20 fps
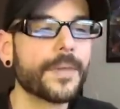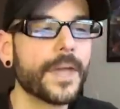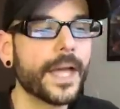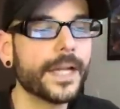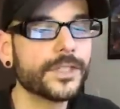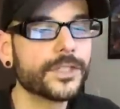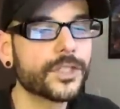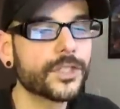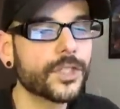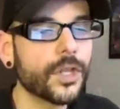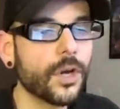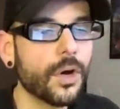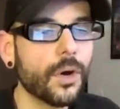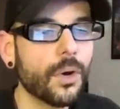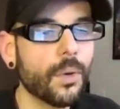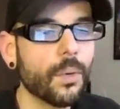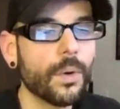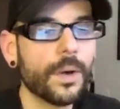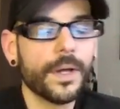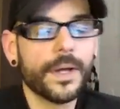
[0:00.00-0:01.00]
And
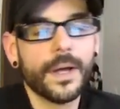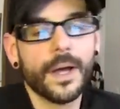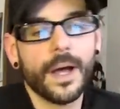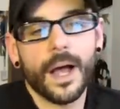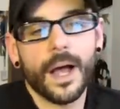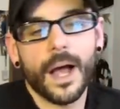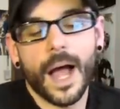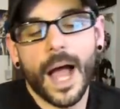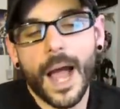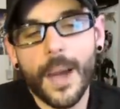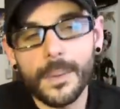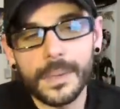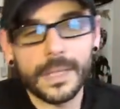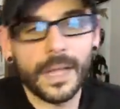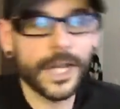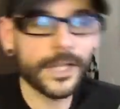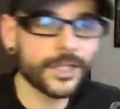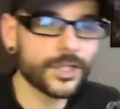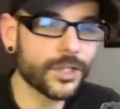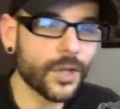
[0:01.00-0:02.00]
so I would
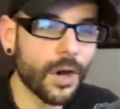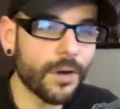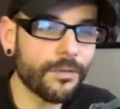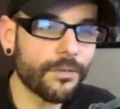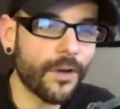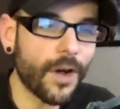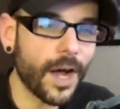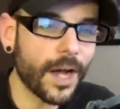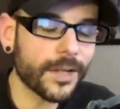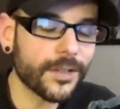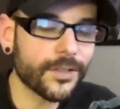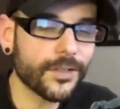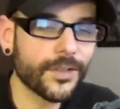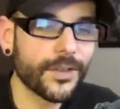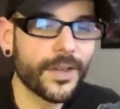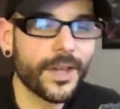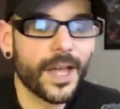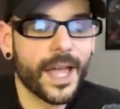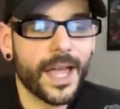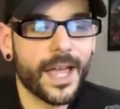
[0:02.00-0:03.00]
like Star Fox.